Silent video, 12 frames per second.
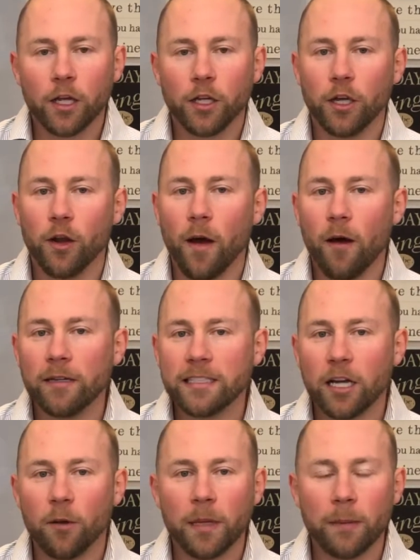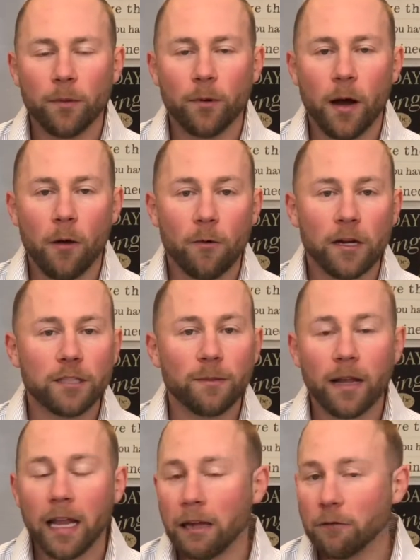You know, I always tell people I wish
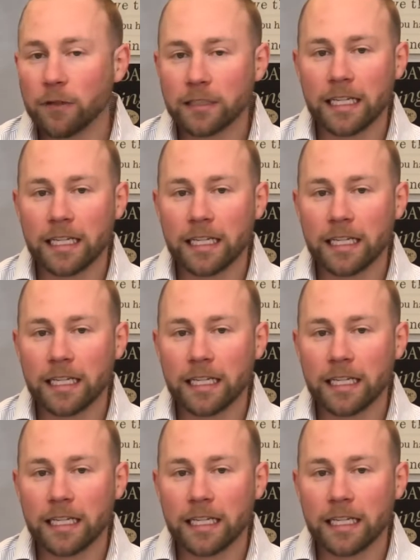my life was